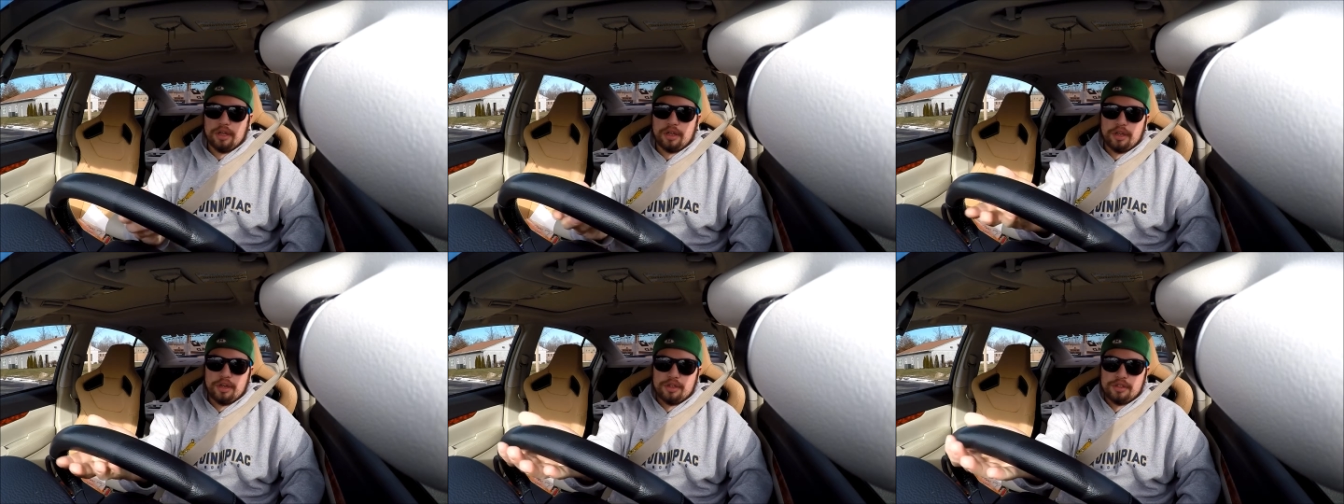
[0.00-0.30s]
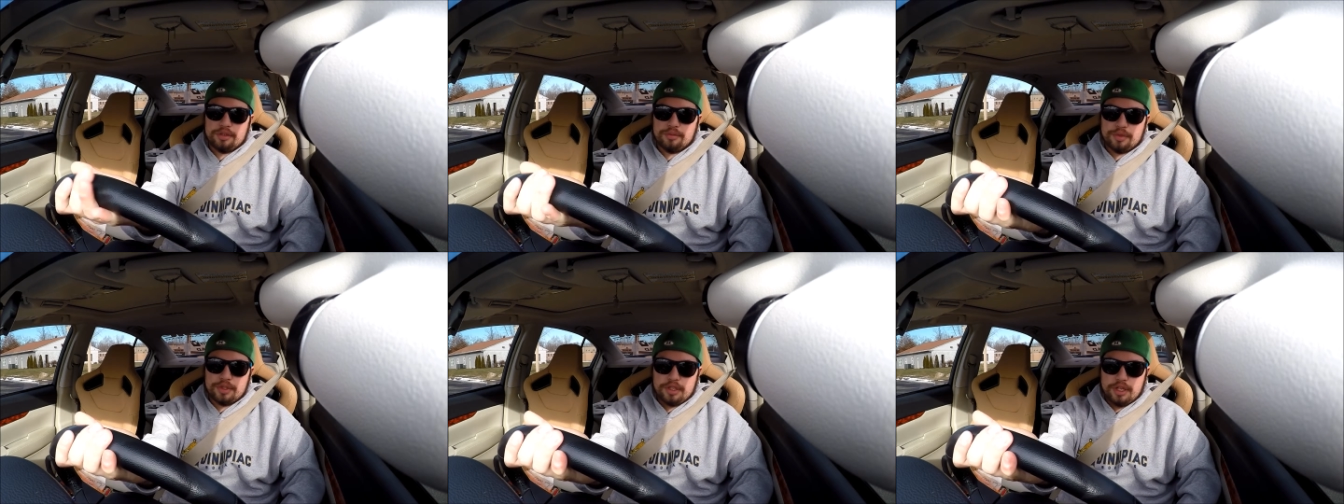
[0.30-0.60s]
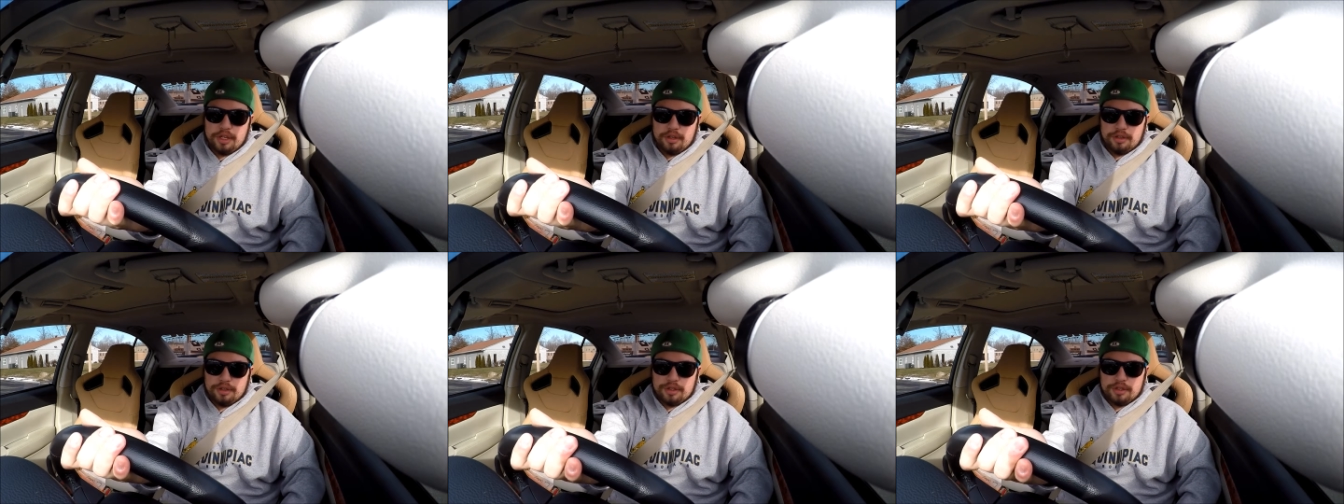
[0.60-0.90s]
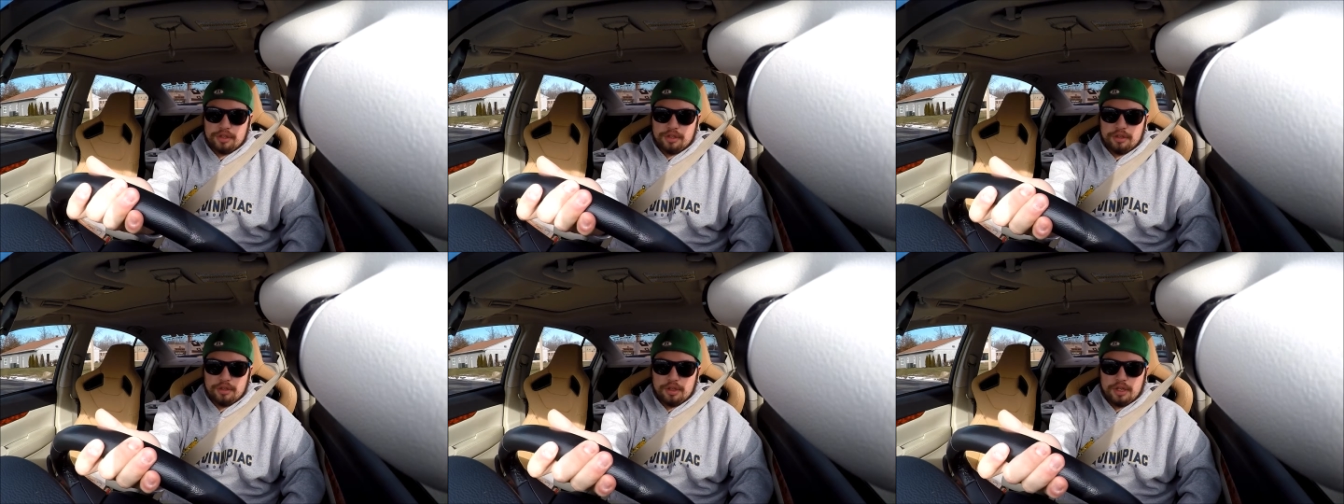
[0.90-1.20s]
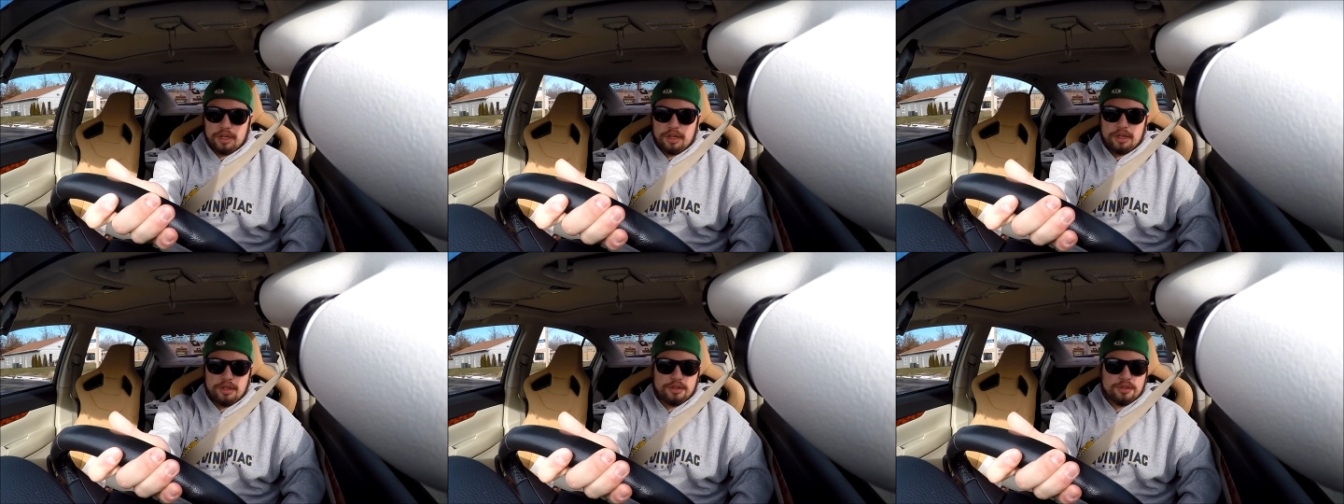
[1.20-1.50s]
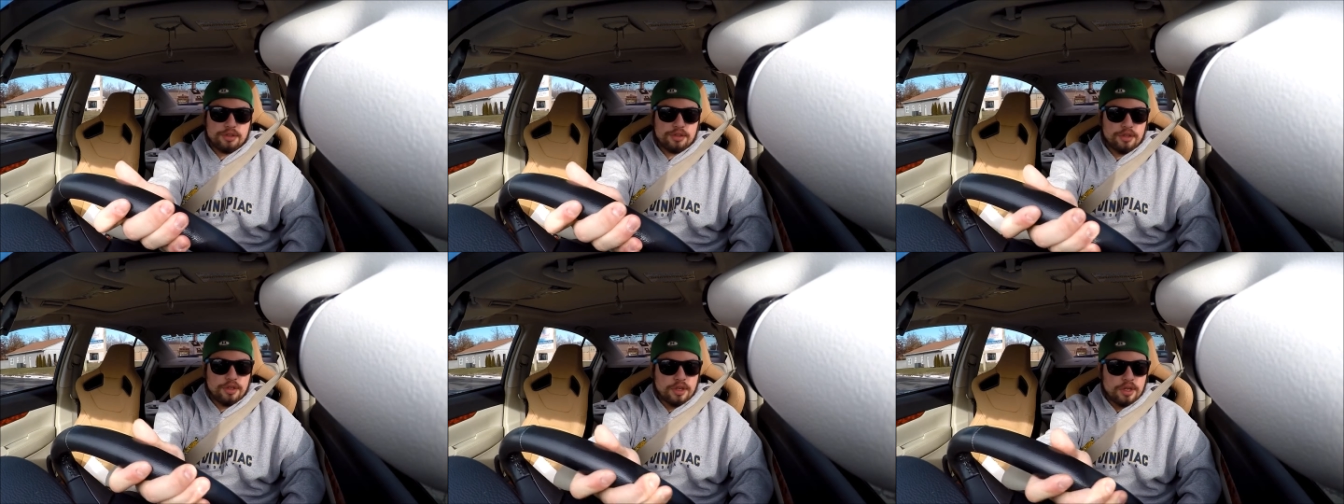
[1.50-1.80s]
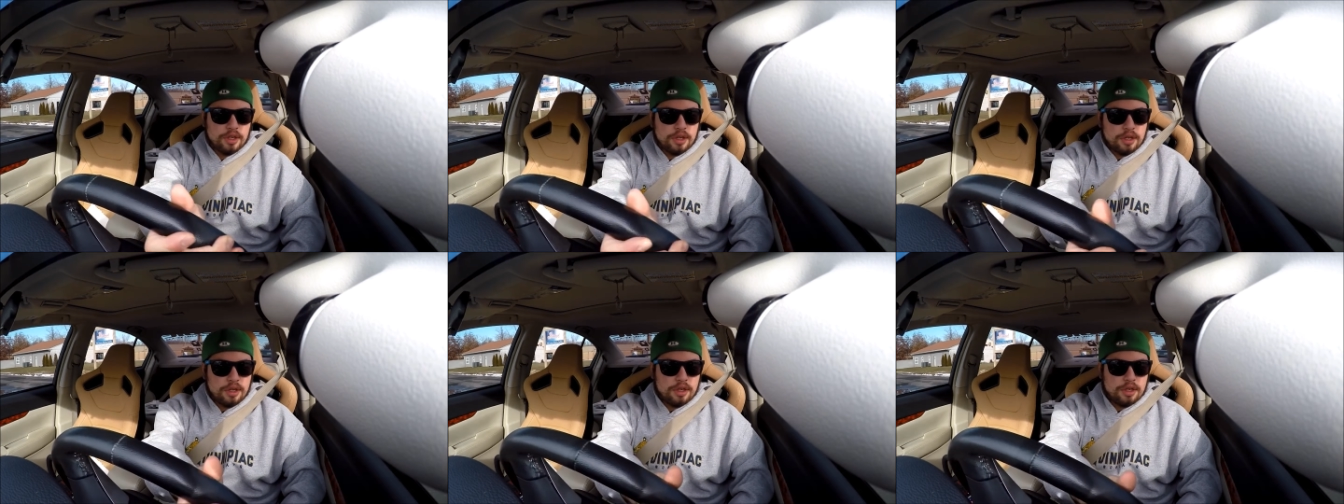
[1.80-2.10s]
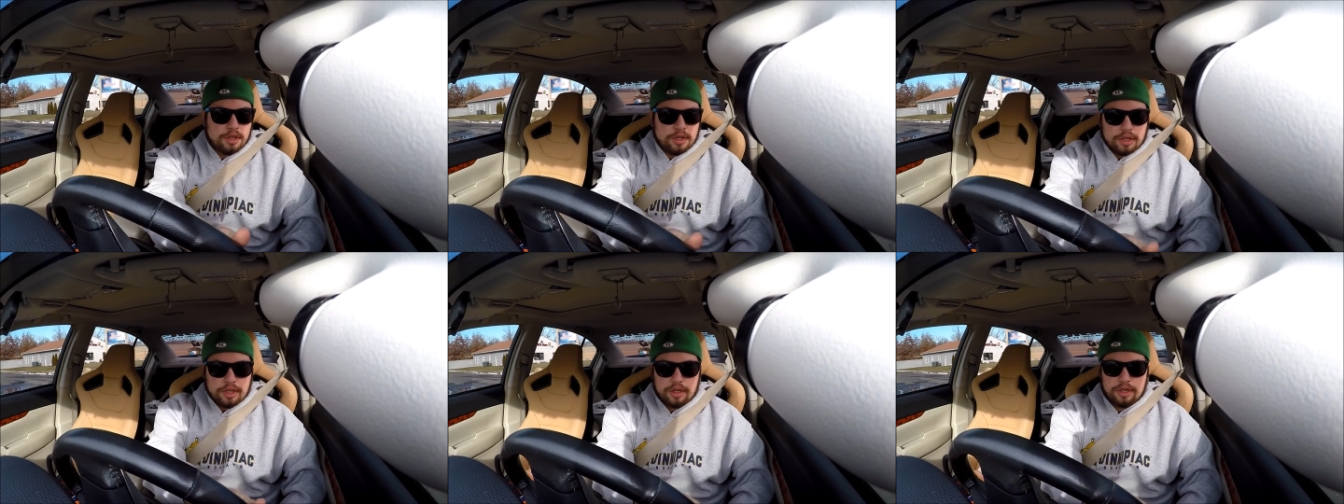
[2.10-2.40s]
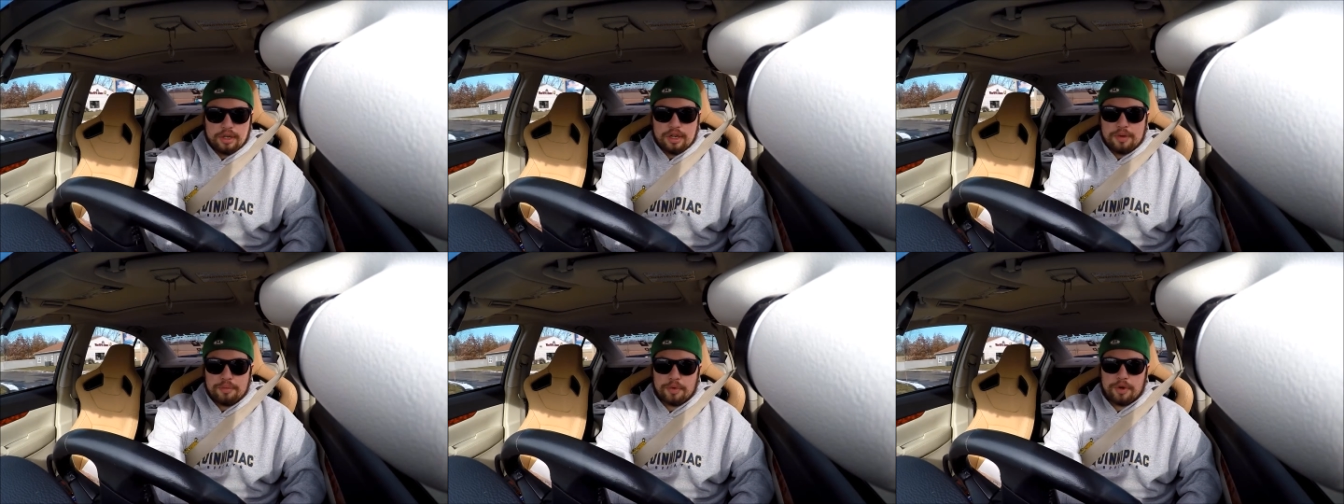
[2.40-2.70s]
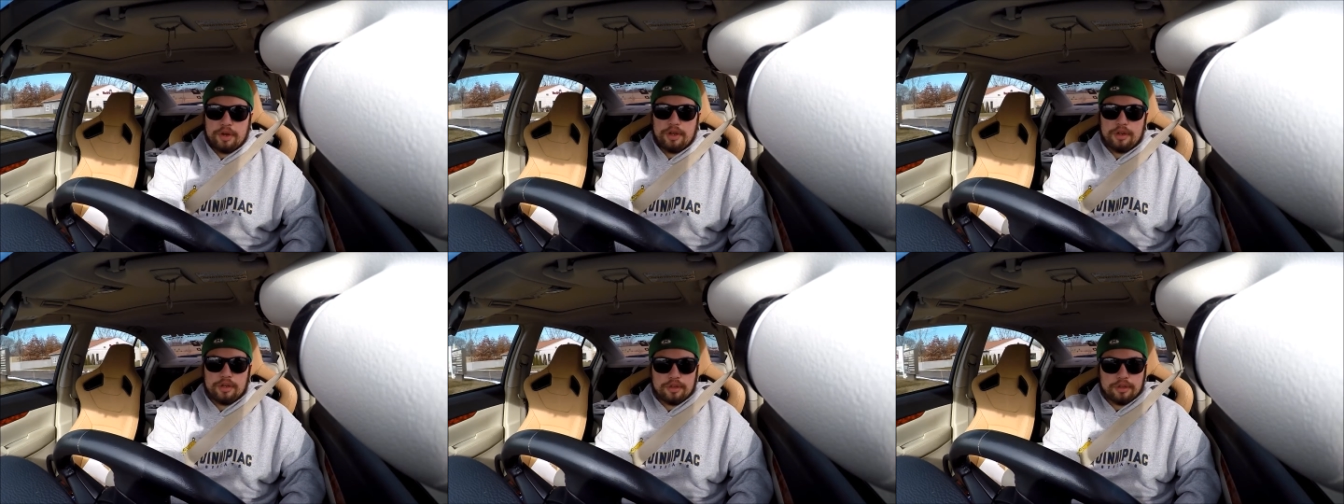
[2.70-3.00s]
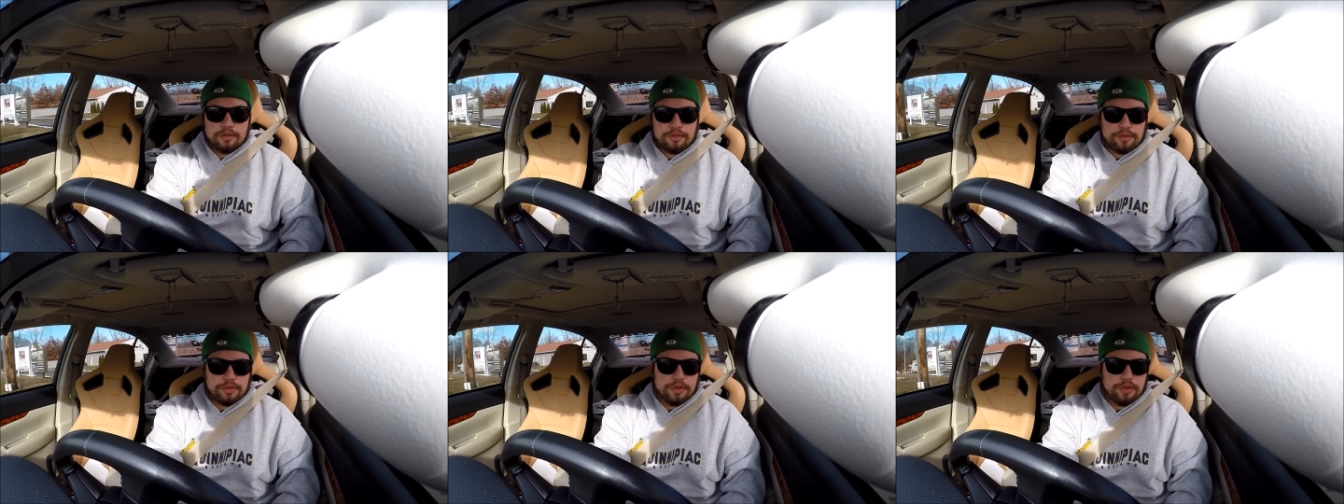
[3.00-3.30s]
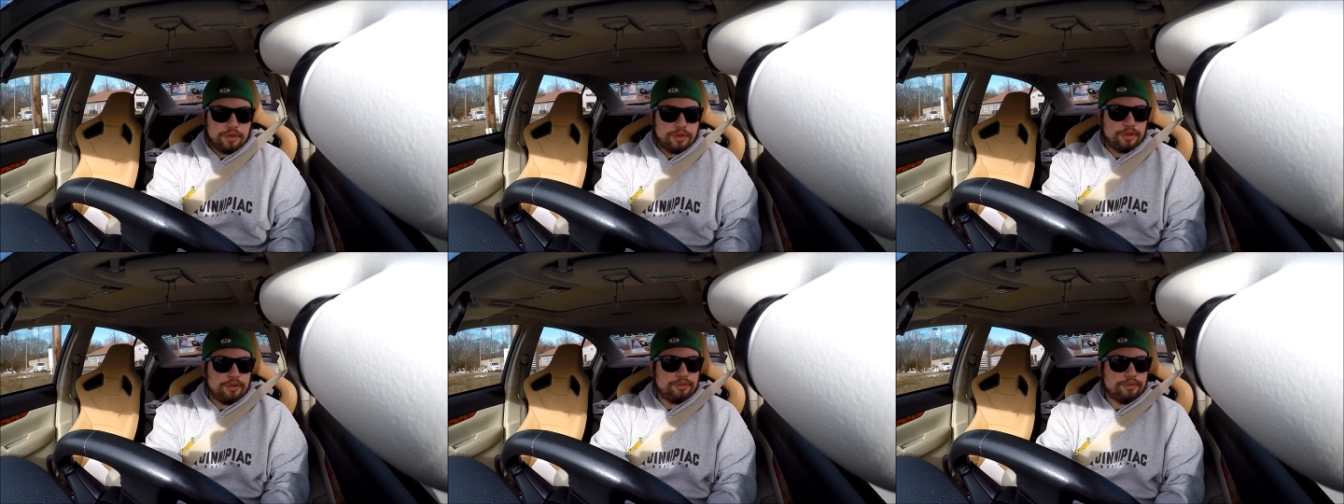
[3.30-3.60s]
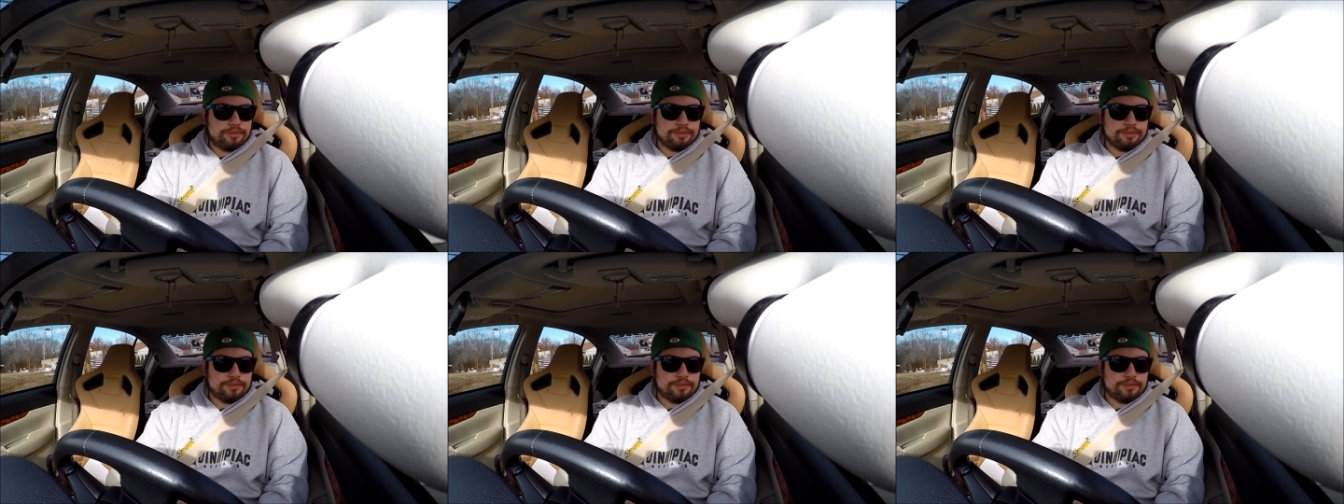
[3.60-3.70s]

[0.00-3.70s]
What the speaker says: getting some stainless steel lines, and upgrading the fluid